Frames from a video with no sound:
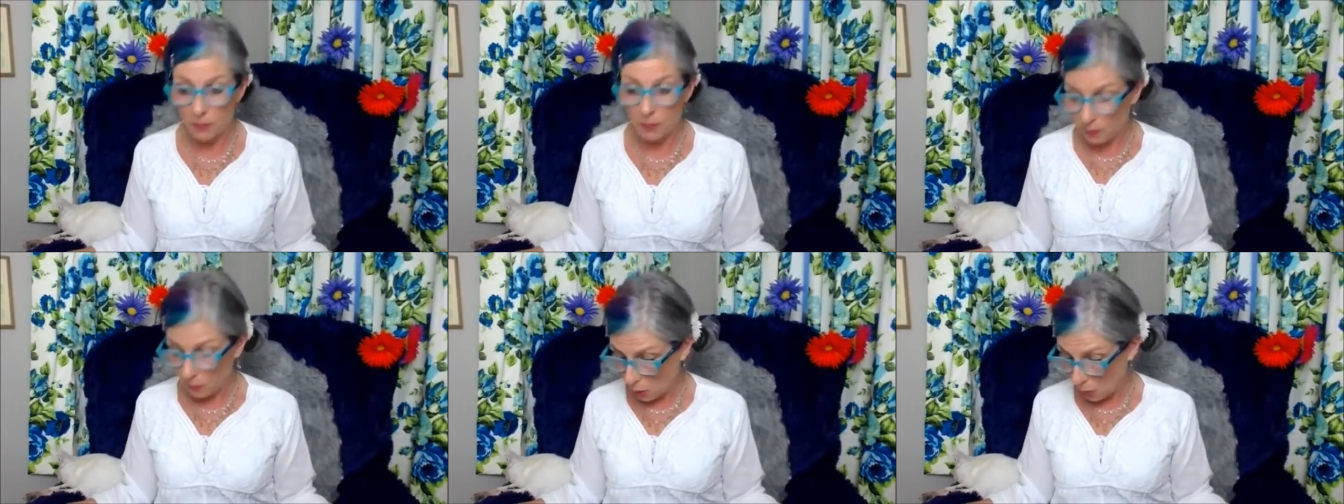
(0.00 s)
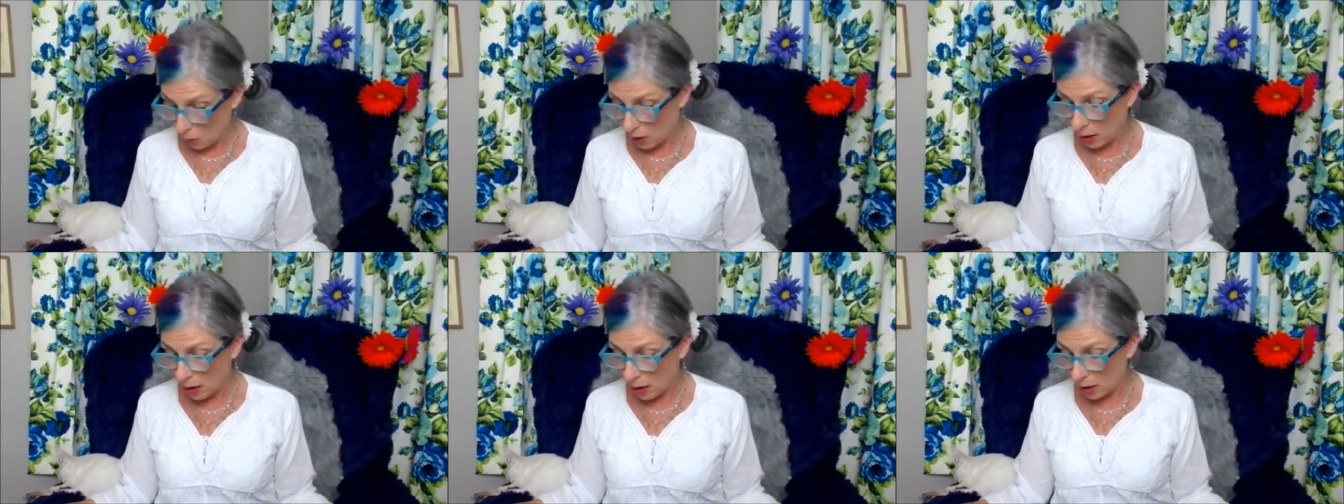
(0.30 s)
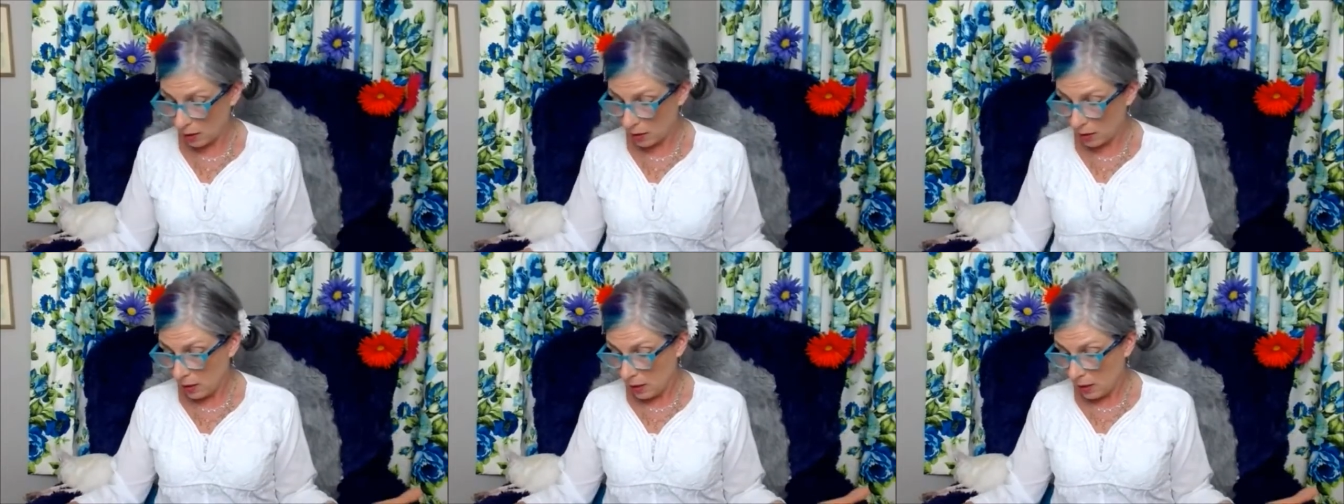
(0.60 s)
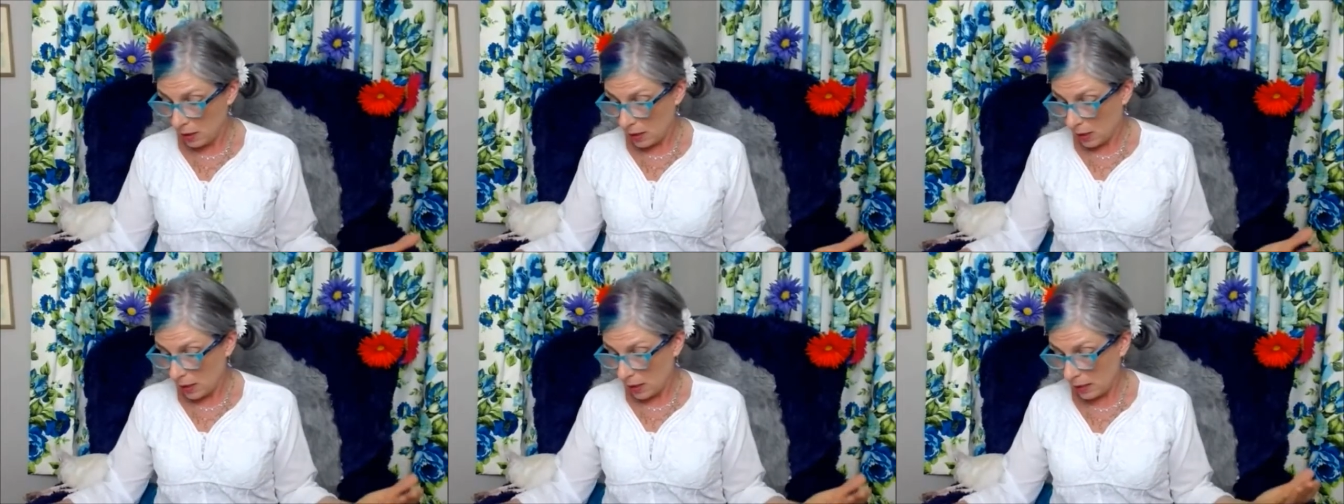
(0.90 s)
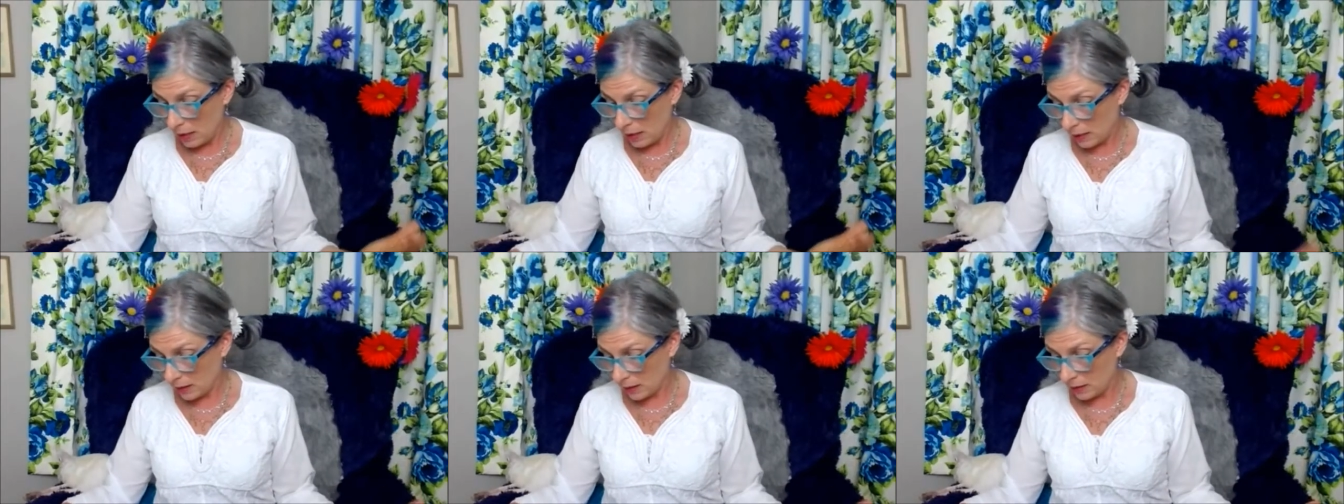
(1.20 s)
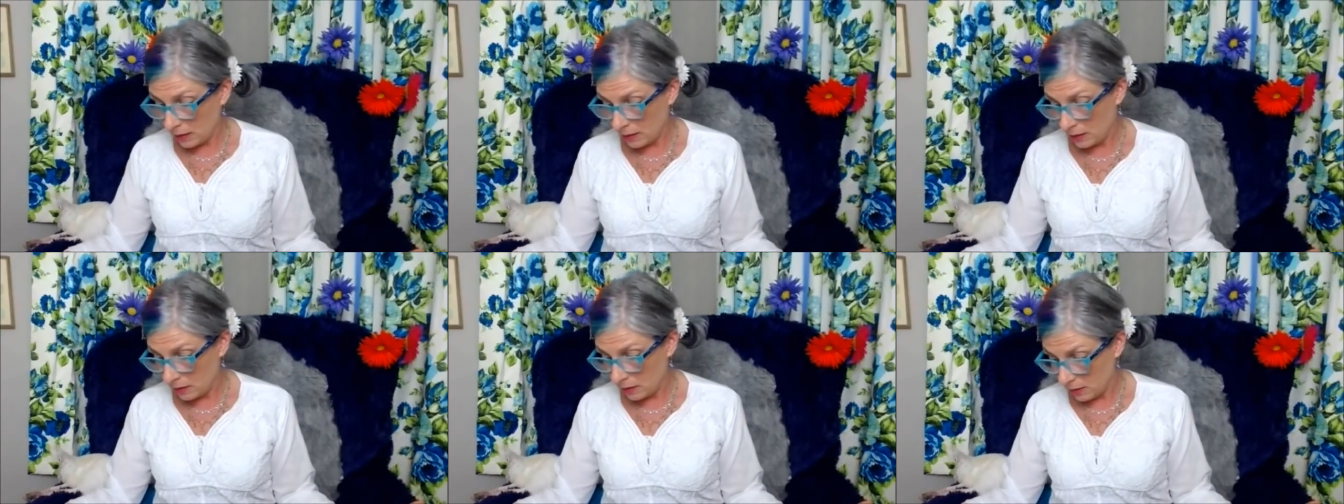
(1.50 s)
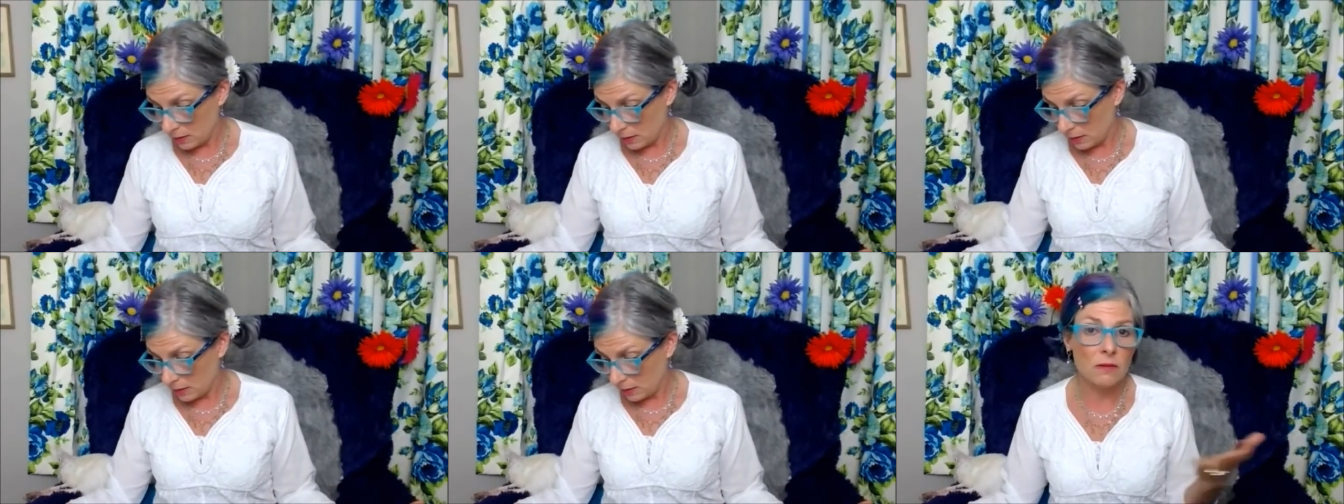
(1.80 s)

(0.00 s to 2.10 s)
more. And